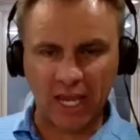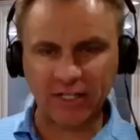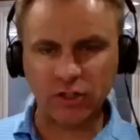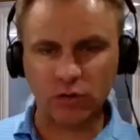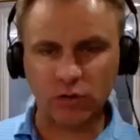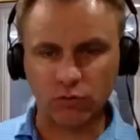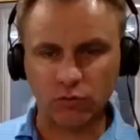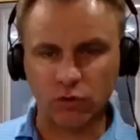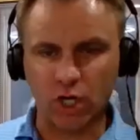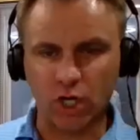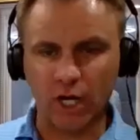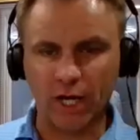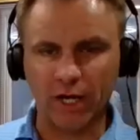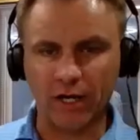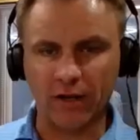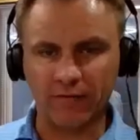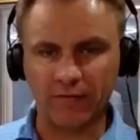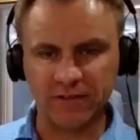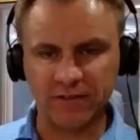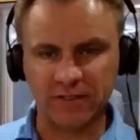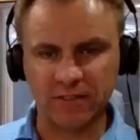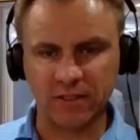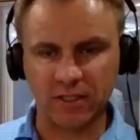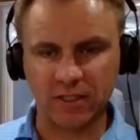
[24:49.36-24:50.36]
take to run
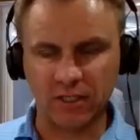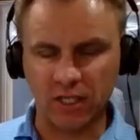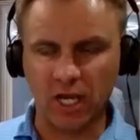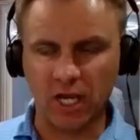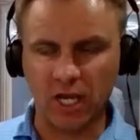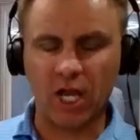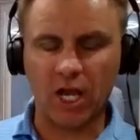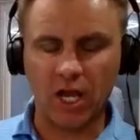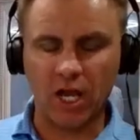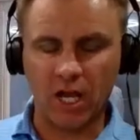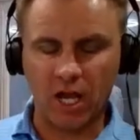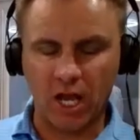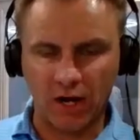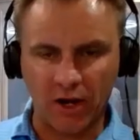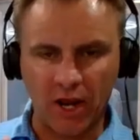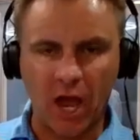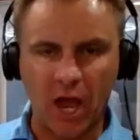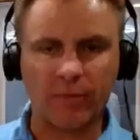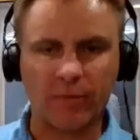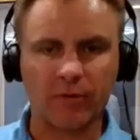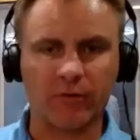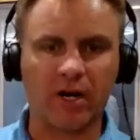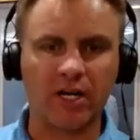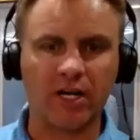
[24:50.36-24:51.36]
an
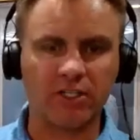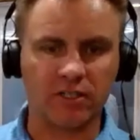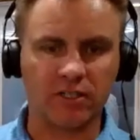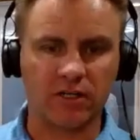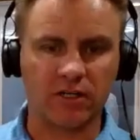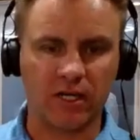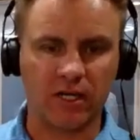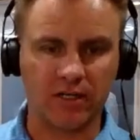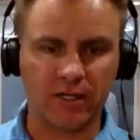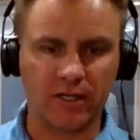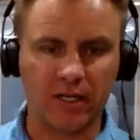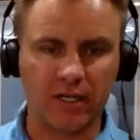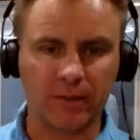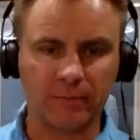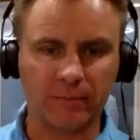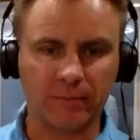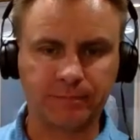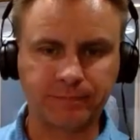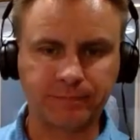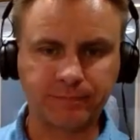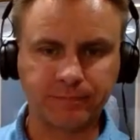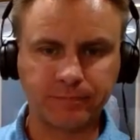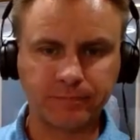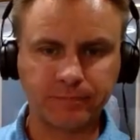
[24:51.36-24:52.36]
operation like that?